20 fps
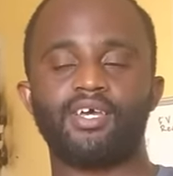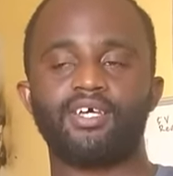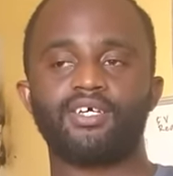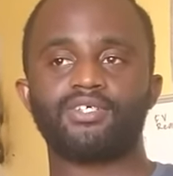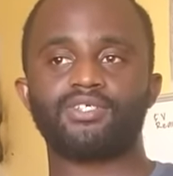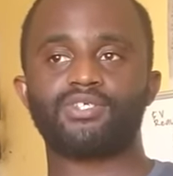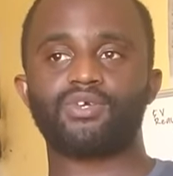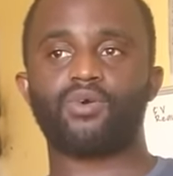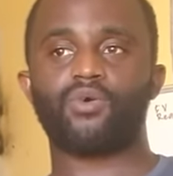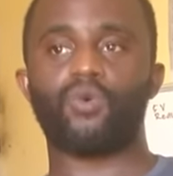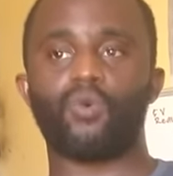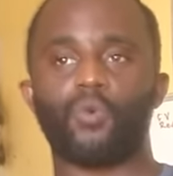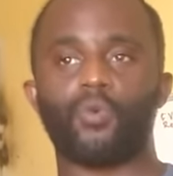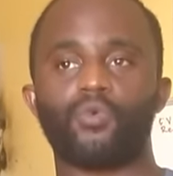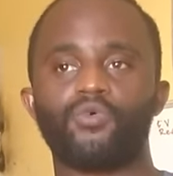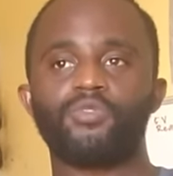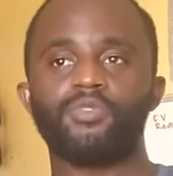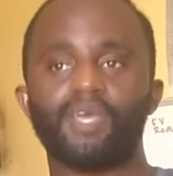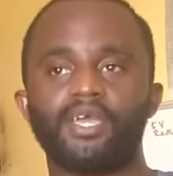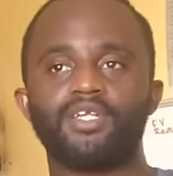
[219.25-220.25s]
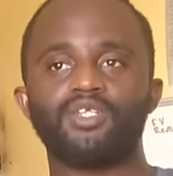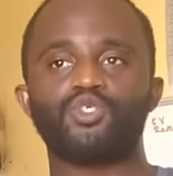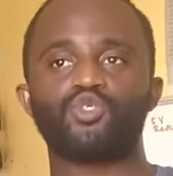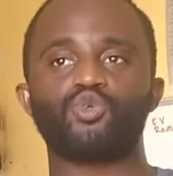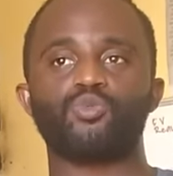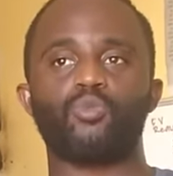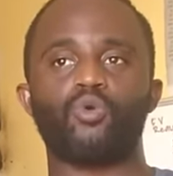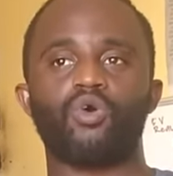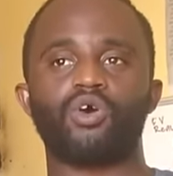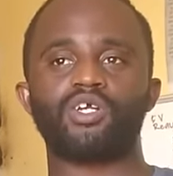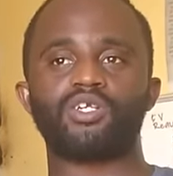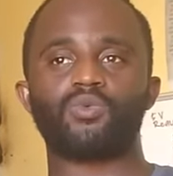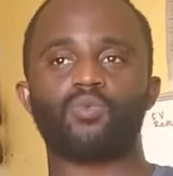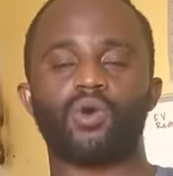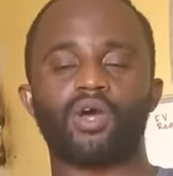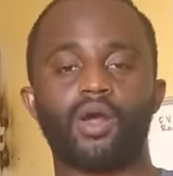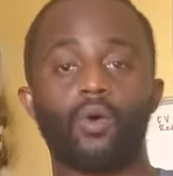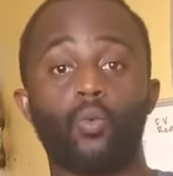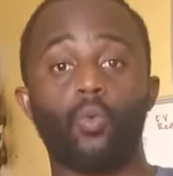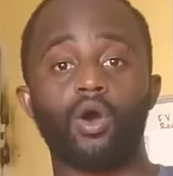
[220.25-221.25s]
So with the InstruMod,
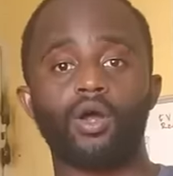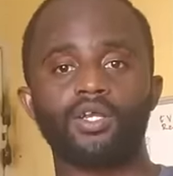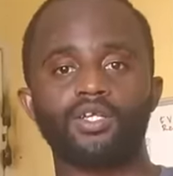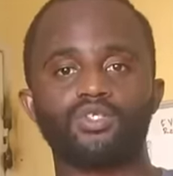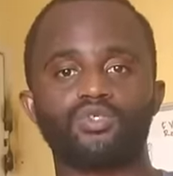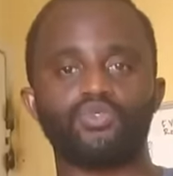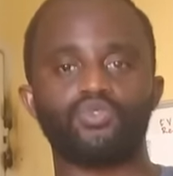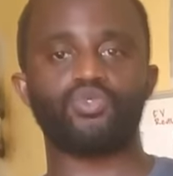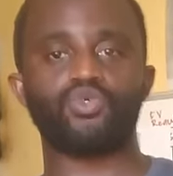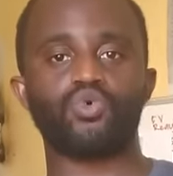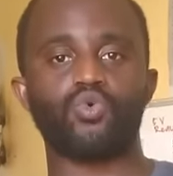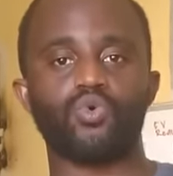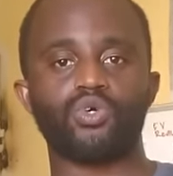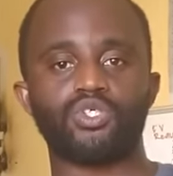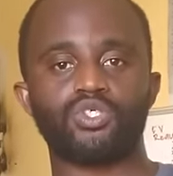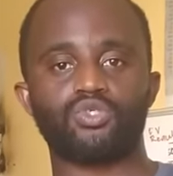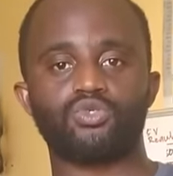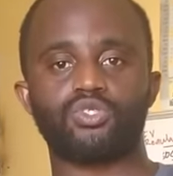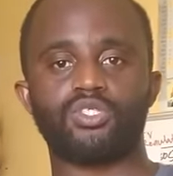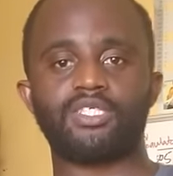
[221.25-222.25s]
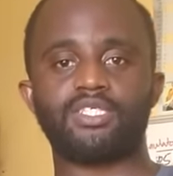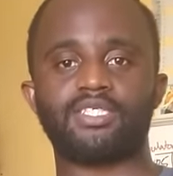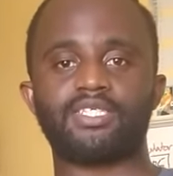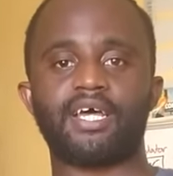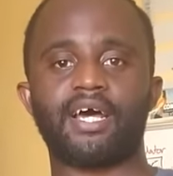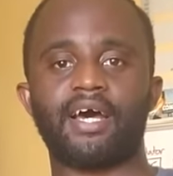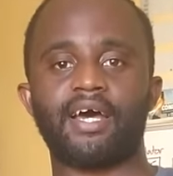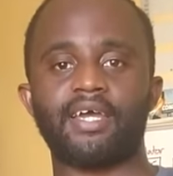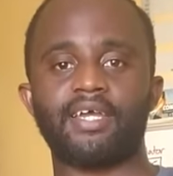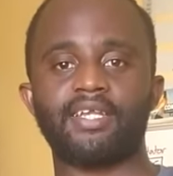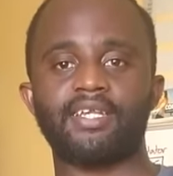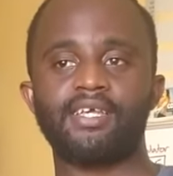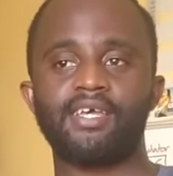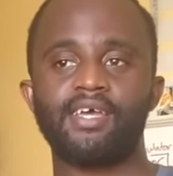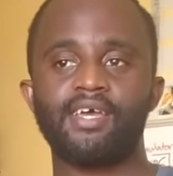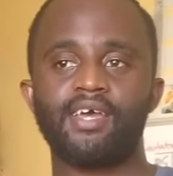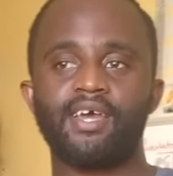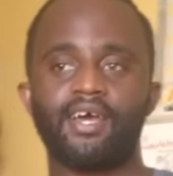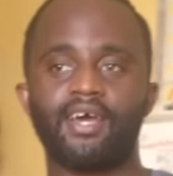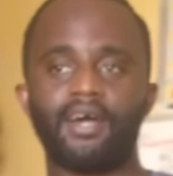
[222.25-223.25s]
what I wanted to do was to design
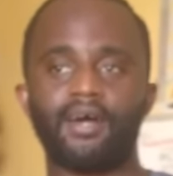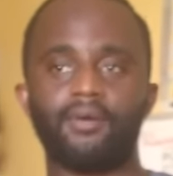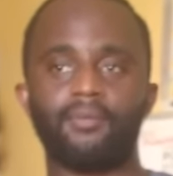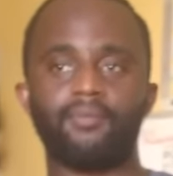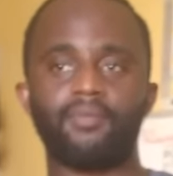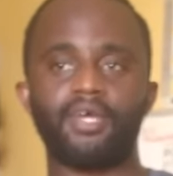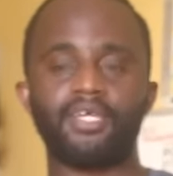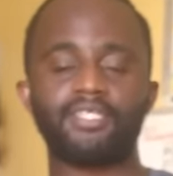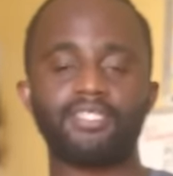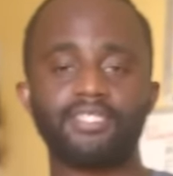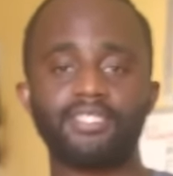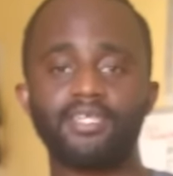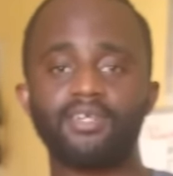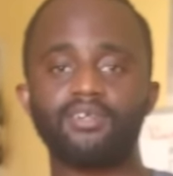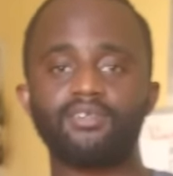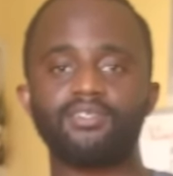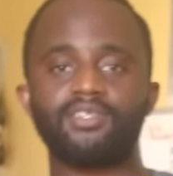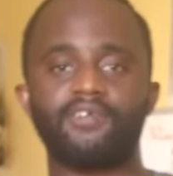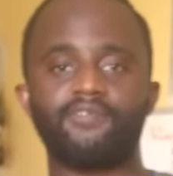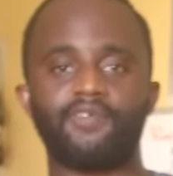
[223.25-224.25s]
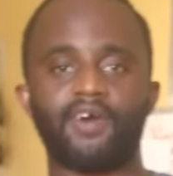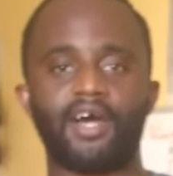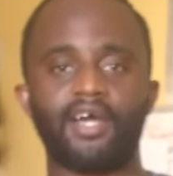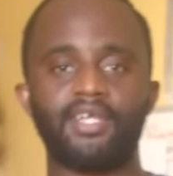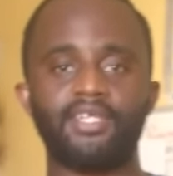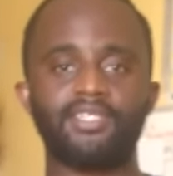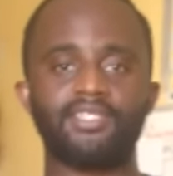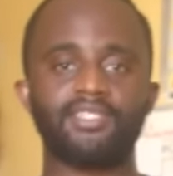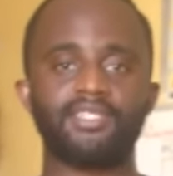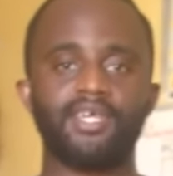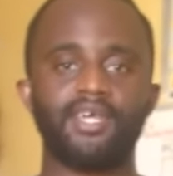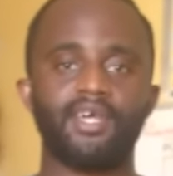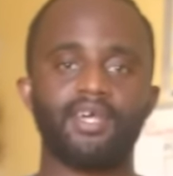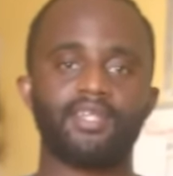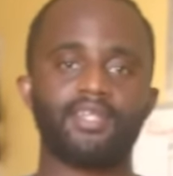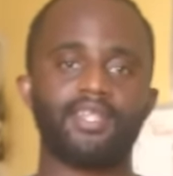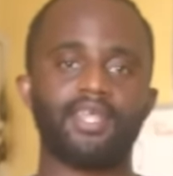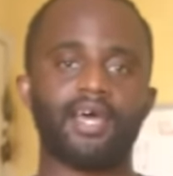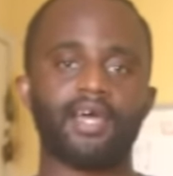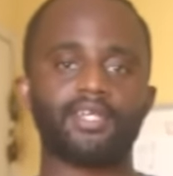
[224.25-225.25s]
um, a single device
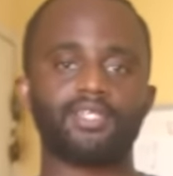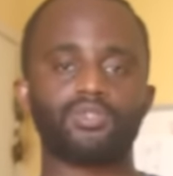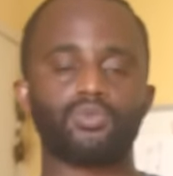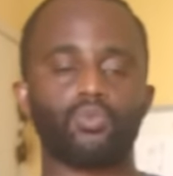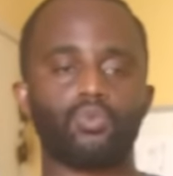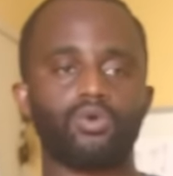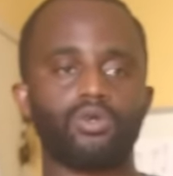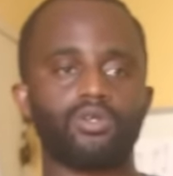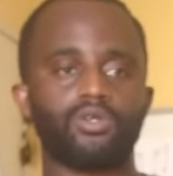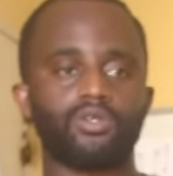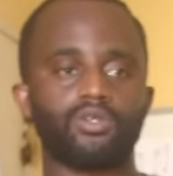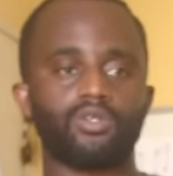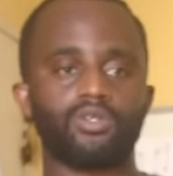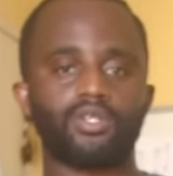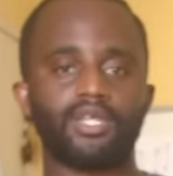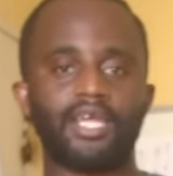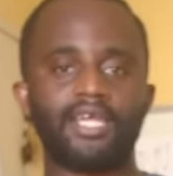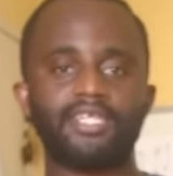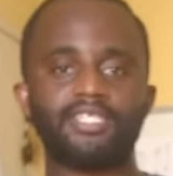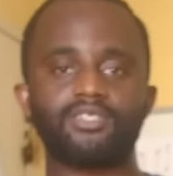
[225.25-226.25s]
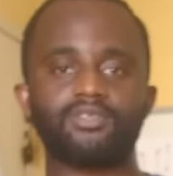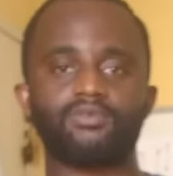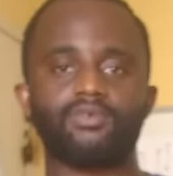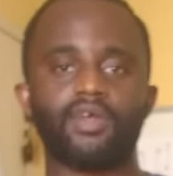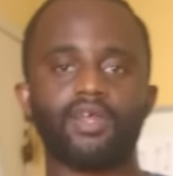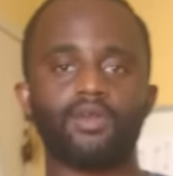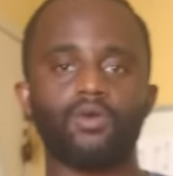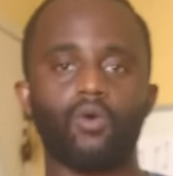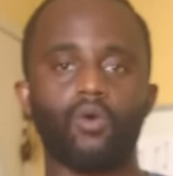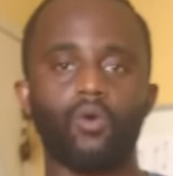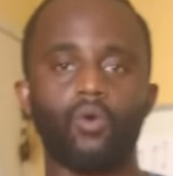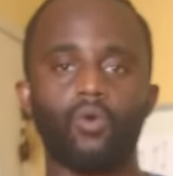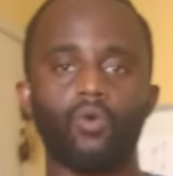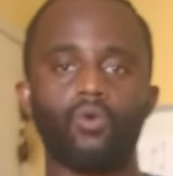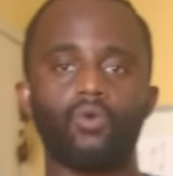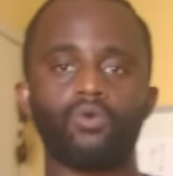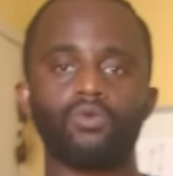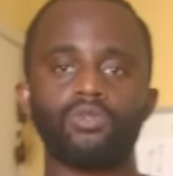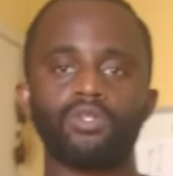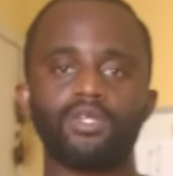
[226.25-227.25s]
that will integrate
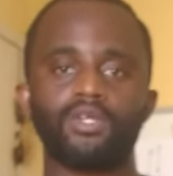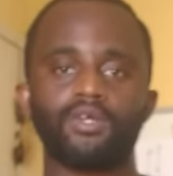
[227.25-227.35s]
all